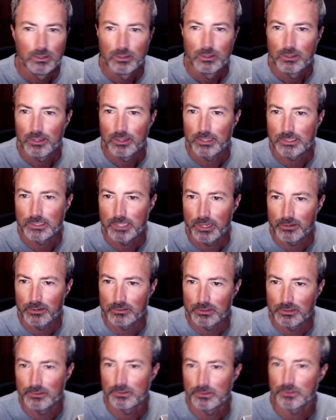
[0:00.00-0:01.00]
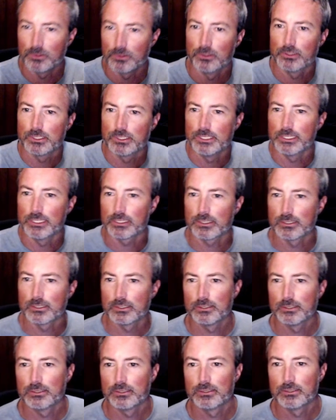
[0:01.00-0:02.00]
That's
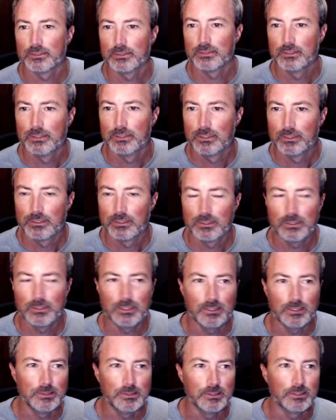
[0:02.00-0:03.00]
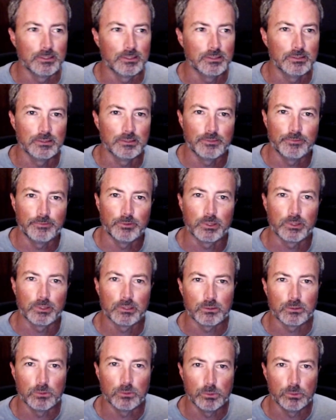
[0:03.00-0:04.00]
hair_6. Ainsikins, if you want the
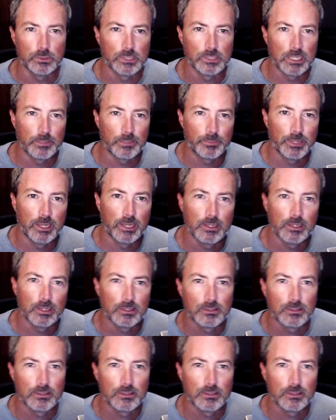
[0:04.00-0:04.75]
cool top knot.